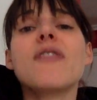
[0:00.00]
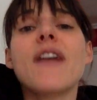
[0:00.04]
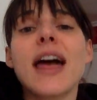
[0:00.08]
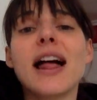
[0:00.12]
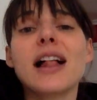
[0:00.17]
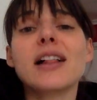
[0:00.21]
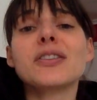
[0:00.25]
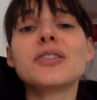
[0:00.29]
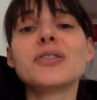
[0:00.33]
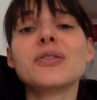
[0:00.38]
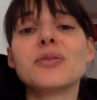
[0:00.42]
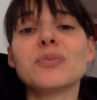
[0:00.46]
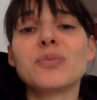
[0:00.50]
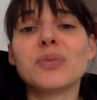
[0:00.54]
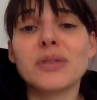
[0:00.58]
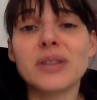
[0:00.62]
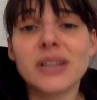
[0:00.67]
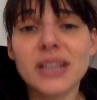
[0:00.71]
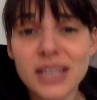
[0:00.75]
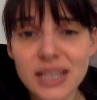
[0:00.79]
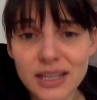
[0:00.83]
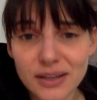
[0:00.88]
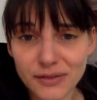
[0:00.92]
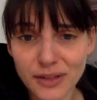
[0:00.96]
value and
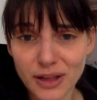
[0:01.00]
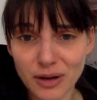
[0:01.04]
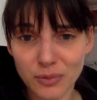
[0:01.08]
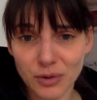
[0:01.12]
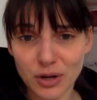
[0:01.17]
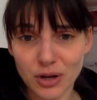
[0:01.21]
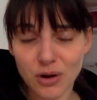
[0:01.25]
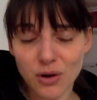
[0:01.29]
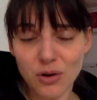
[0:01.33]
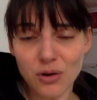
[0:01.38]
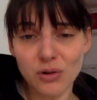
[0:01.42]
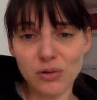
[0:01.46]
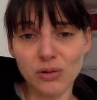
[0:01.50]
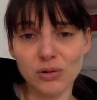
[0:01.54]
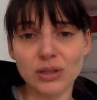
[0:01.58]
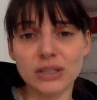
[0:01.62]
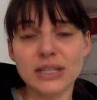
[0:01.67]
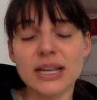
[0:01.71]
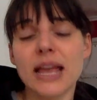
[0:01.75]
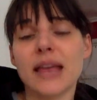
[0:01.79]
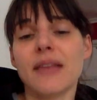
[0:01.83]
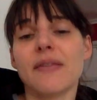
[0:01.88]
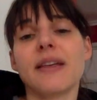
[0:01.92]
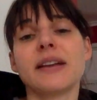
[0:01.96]
belief that we
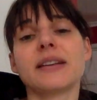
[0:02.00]
hold